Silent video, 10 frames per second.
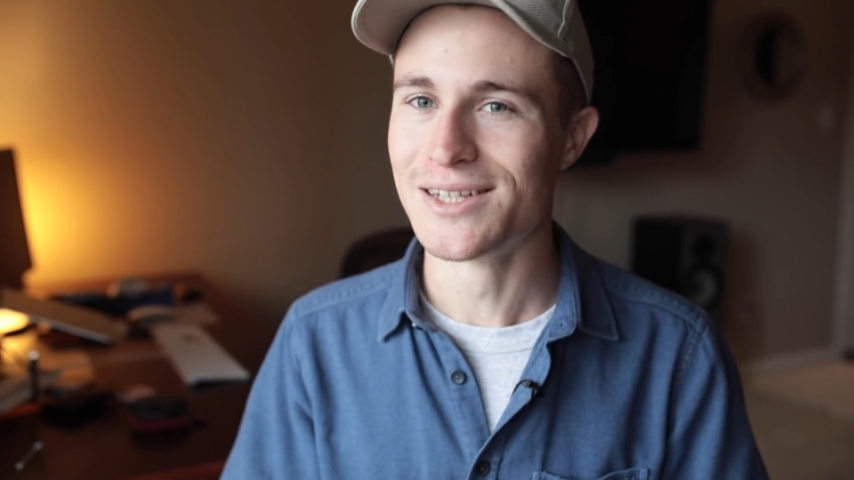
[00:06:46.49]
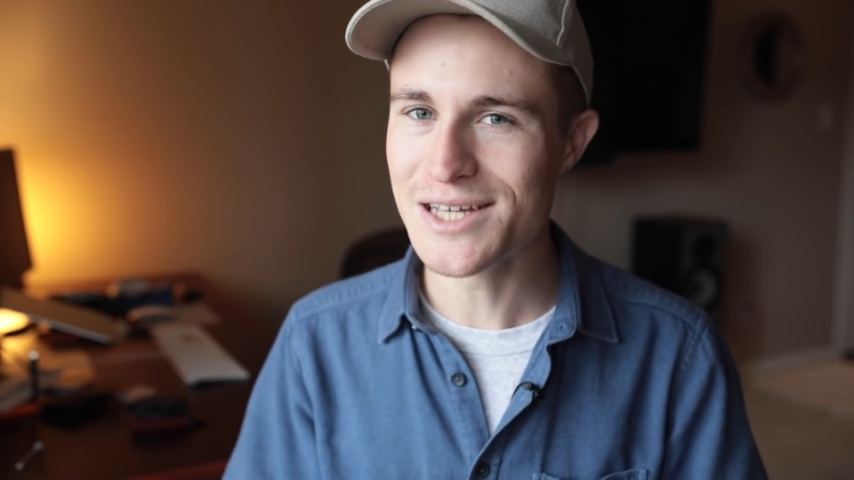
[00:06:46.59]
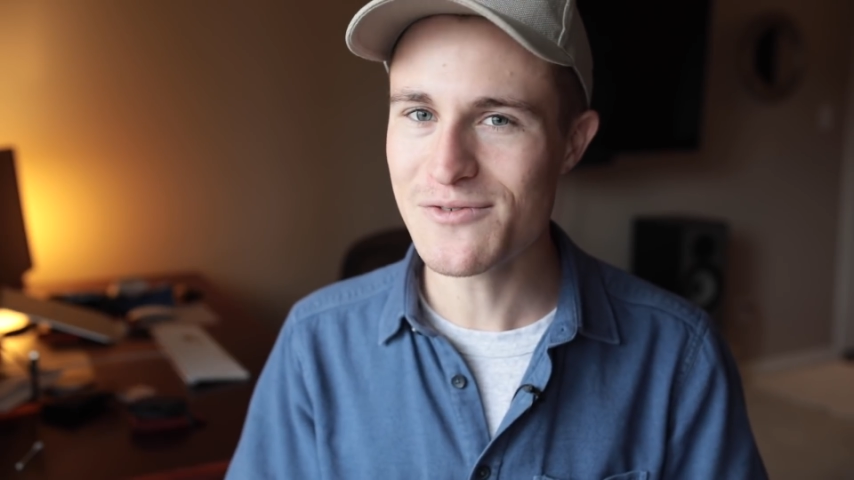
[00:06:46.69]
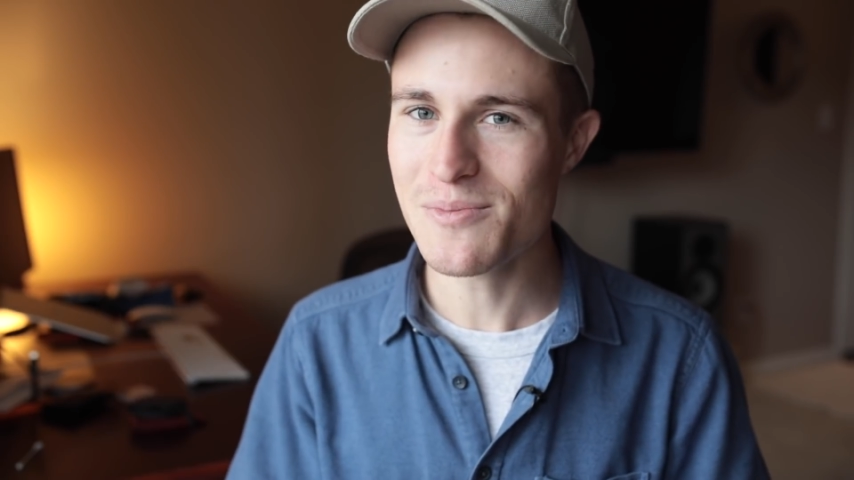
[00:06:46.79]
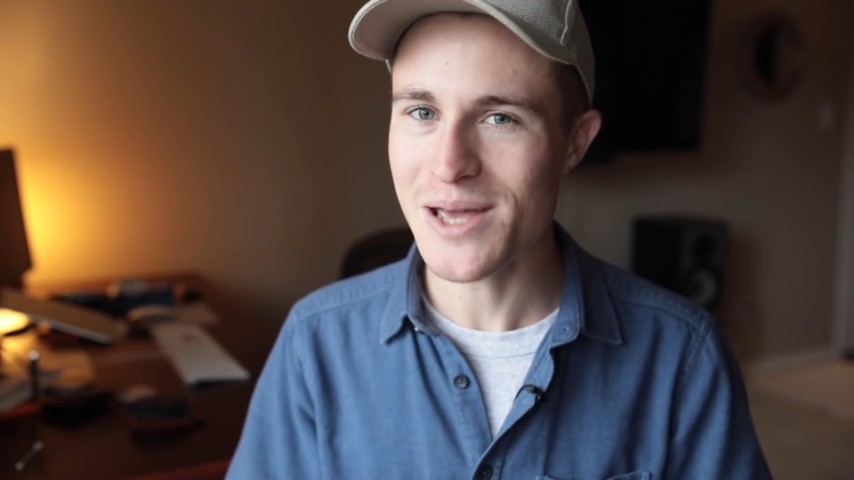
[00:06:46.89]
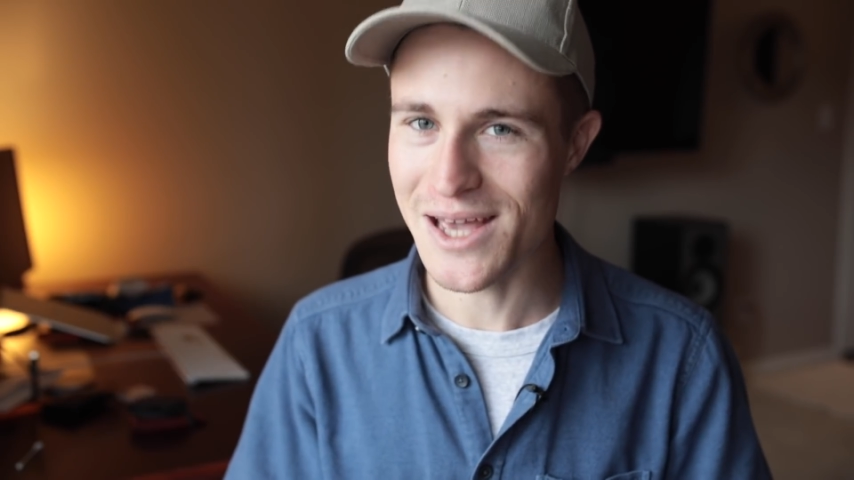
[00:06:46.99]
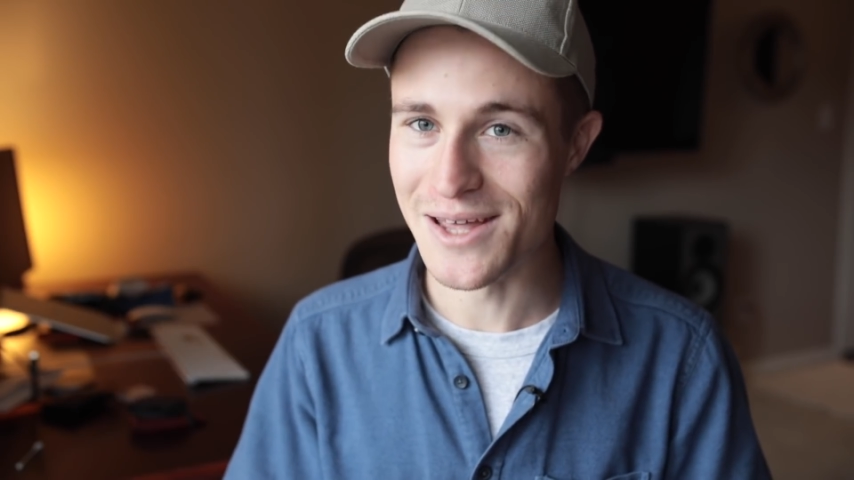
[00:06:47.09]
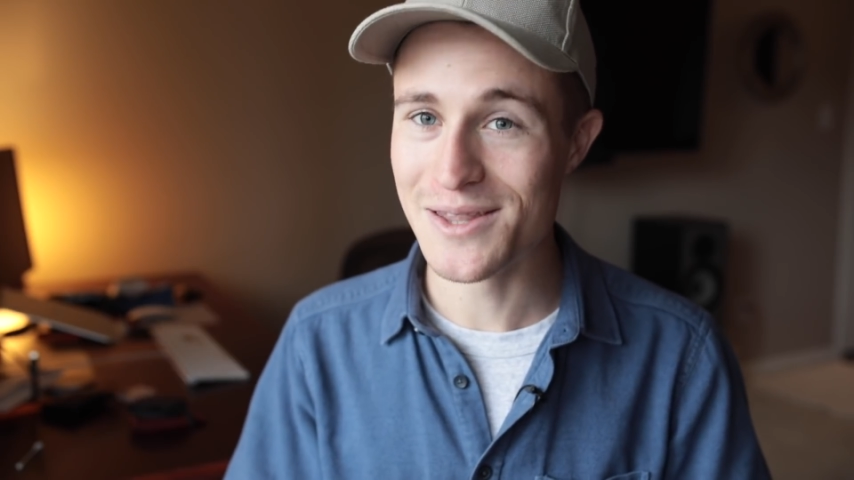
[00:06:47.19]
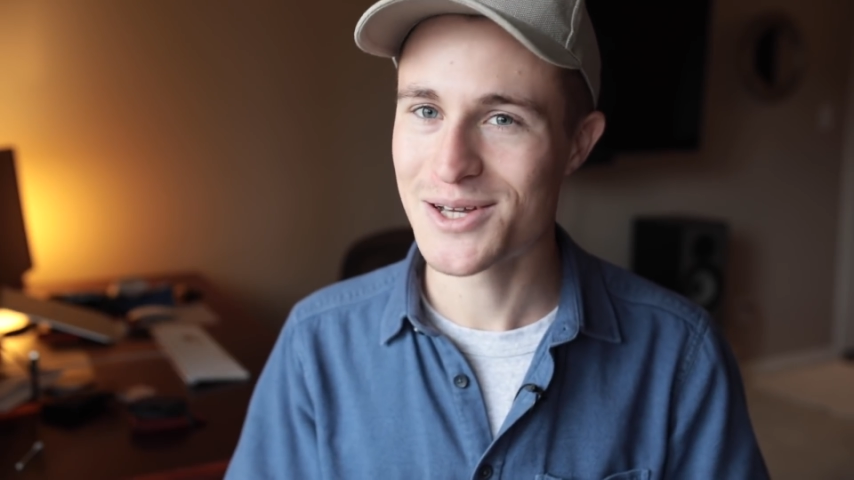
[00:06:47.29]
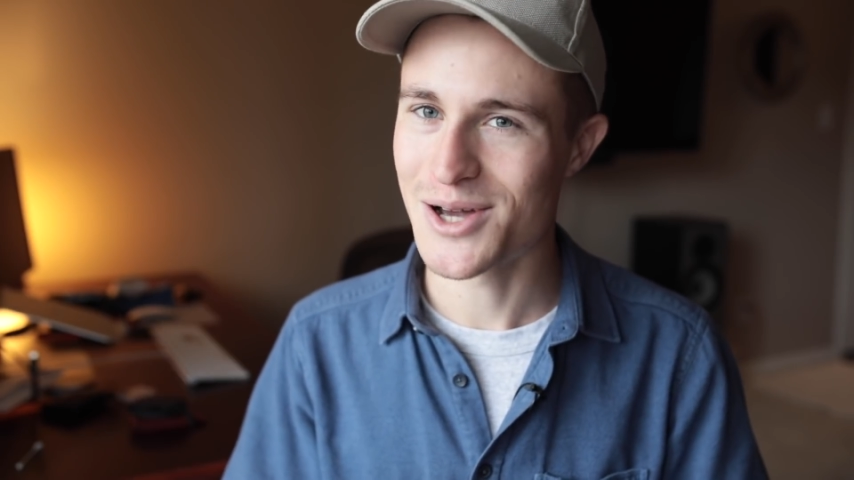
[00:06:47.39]
leave them
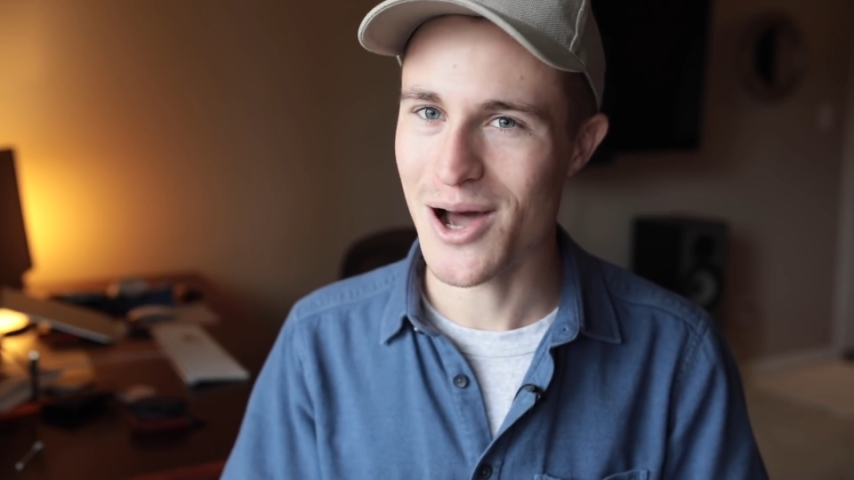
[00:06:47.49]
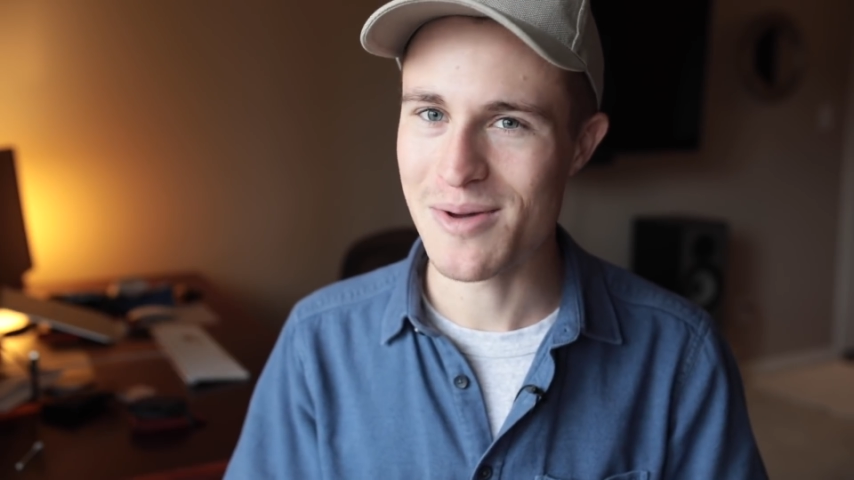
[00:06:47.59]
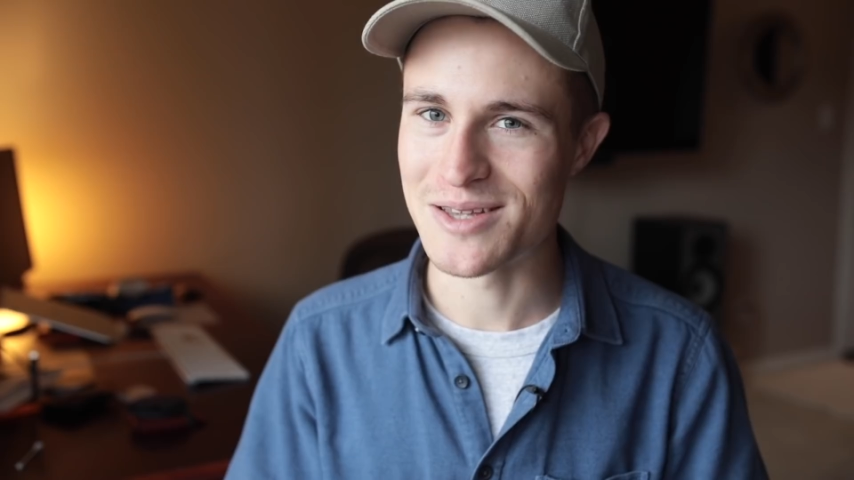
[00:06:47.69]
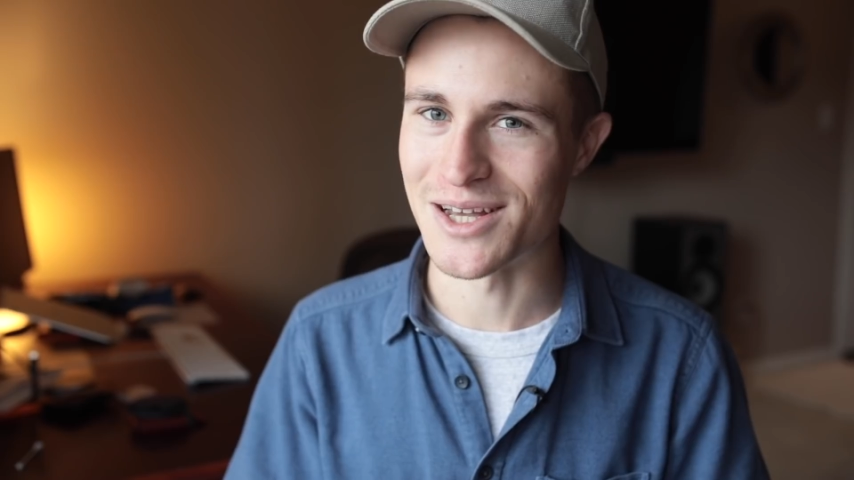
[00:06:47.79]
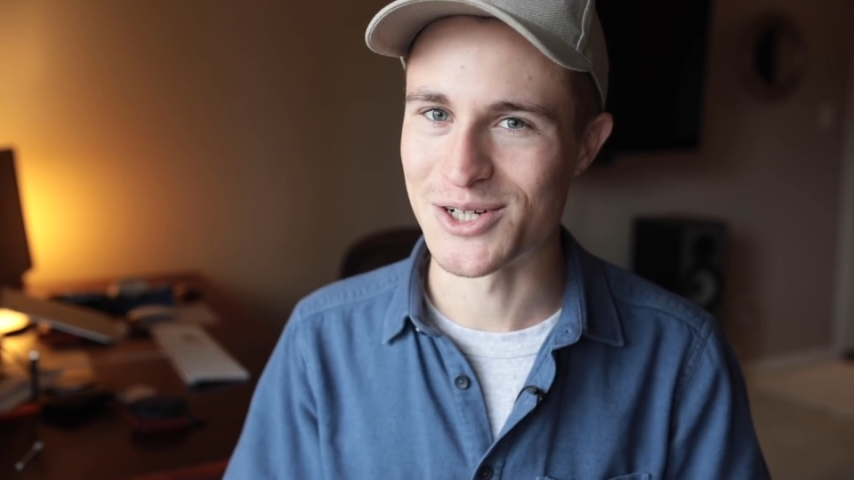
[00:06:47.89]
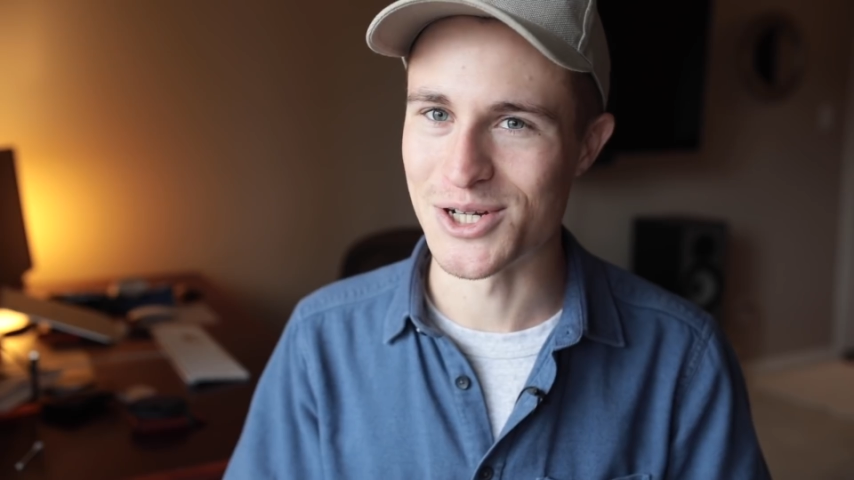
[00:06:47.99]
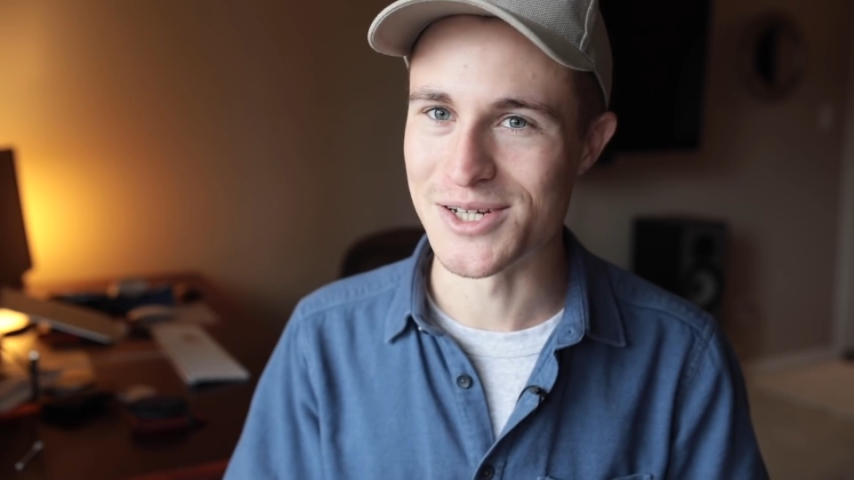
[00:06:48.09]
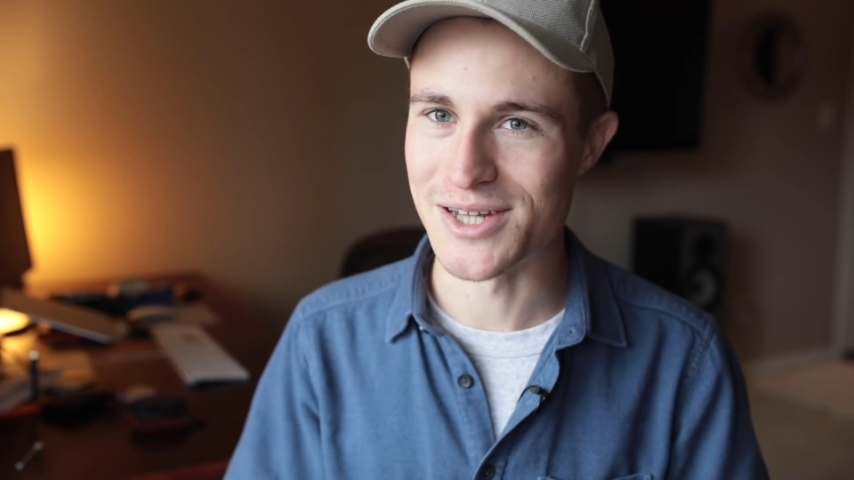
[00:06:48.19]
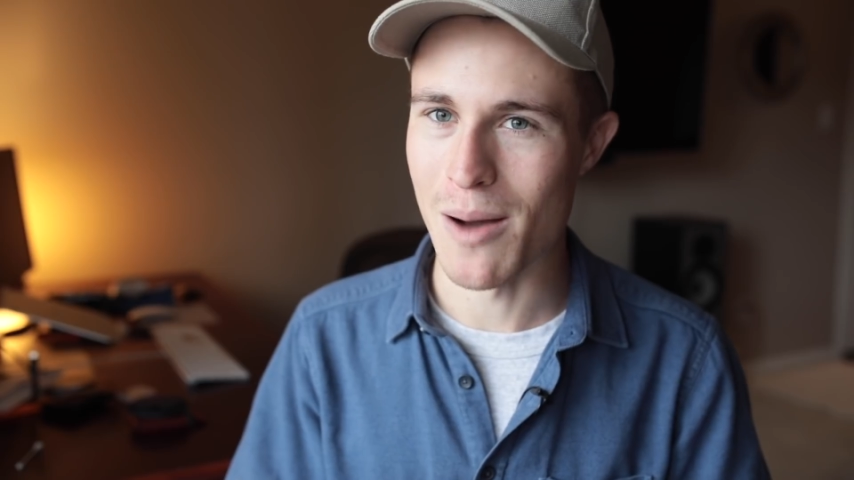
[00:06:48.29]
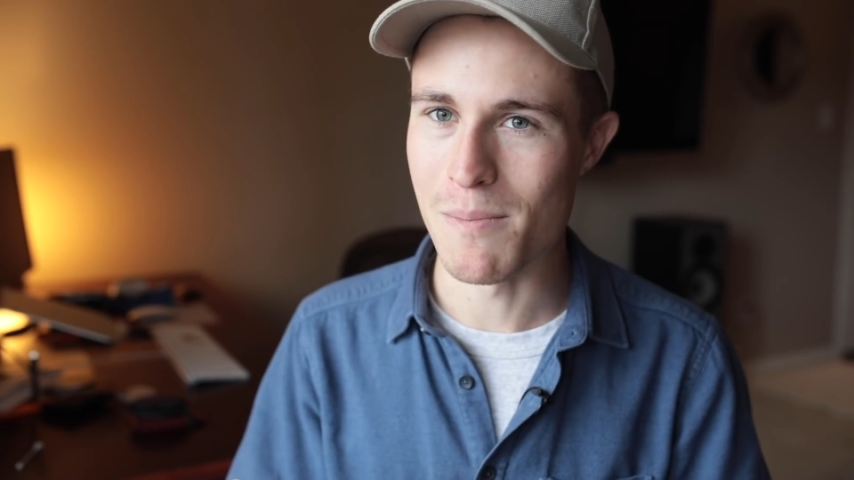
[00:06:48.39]
in the comment section
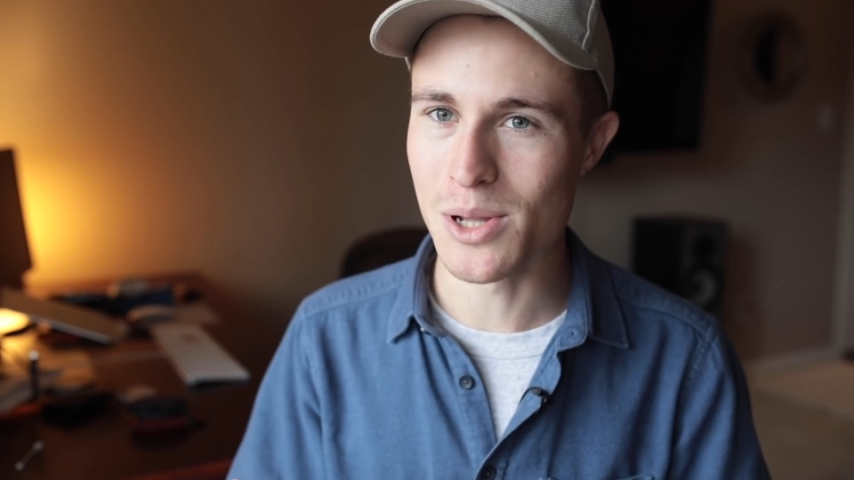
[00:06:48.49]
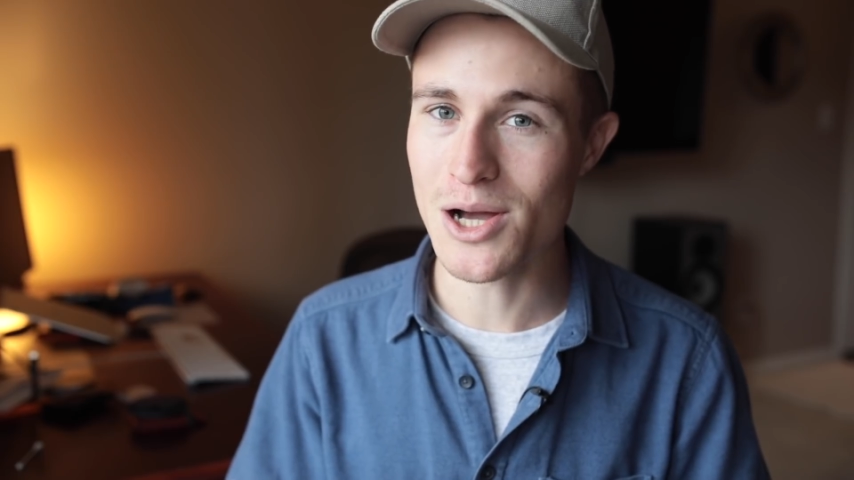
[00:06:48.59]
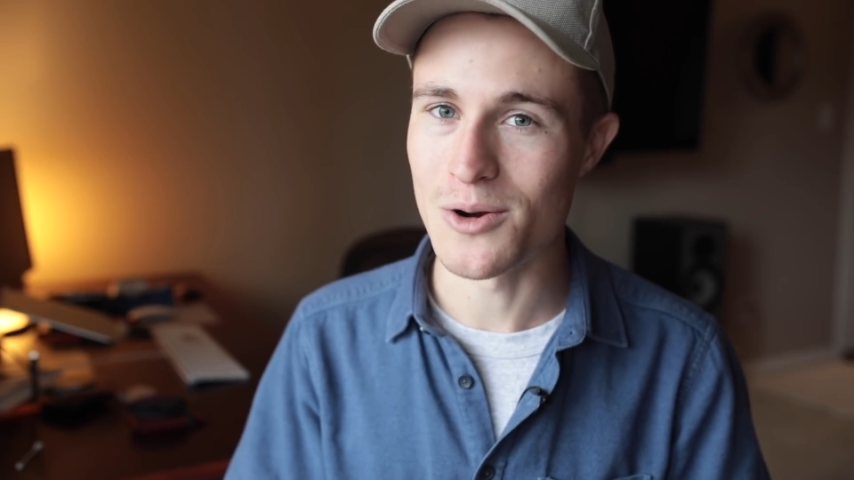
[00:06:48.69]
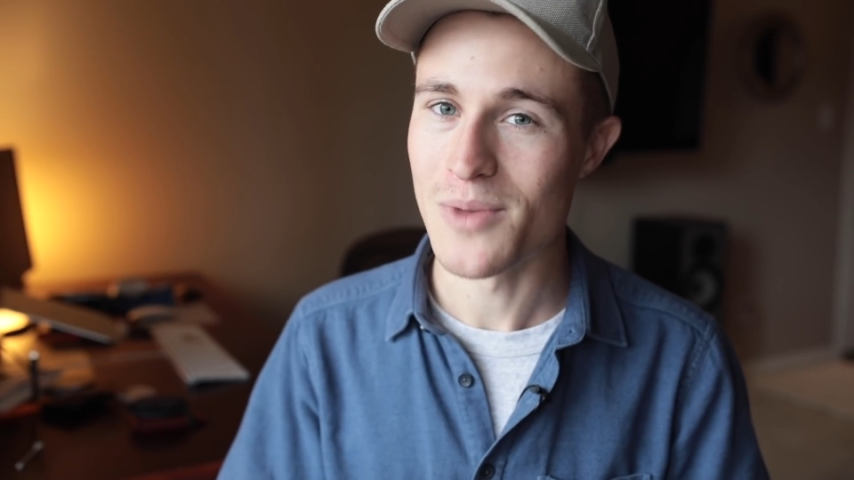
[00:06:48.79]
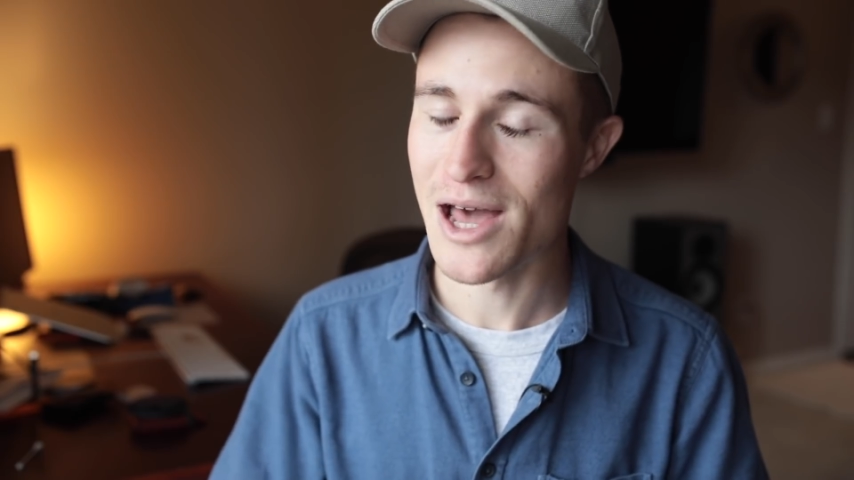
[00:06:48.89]
down below.